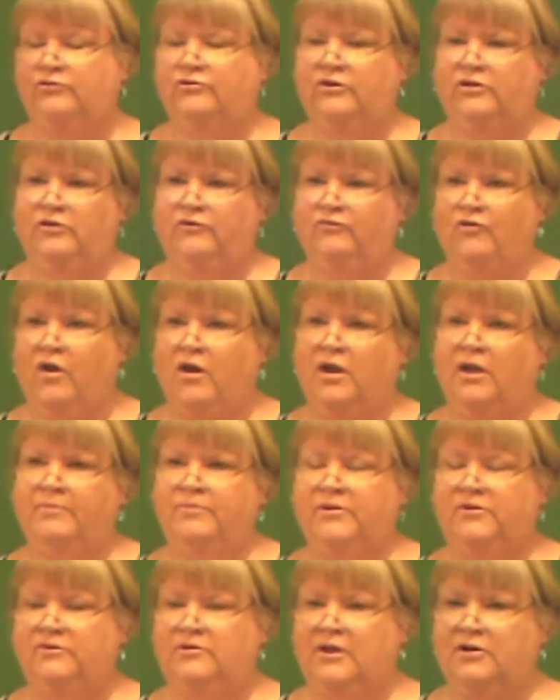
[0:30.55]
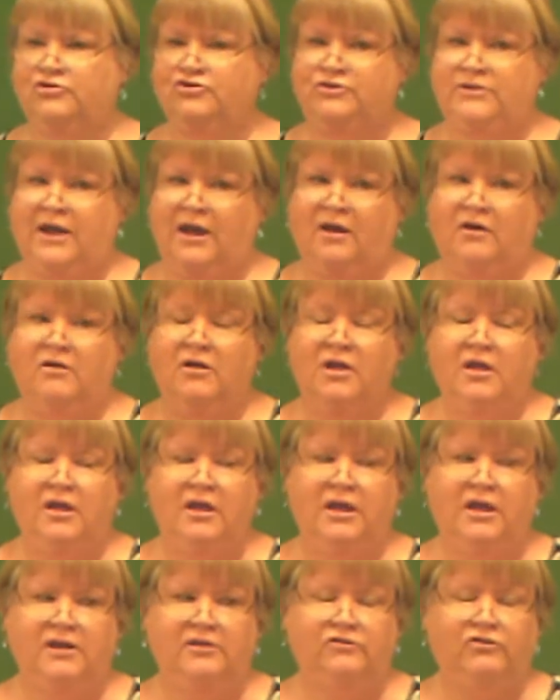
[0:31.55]
So you've gone up the stairs now
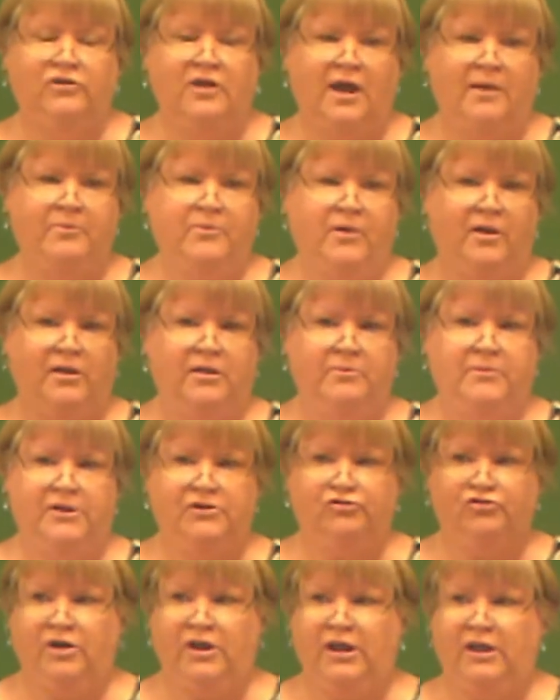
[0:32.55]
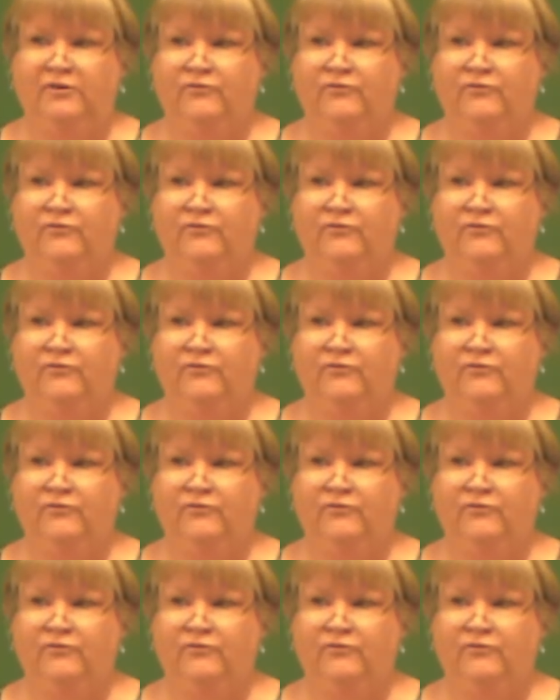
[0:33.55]
into upper elementary,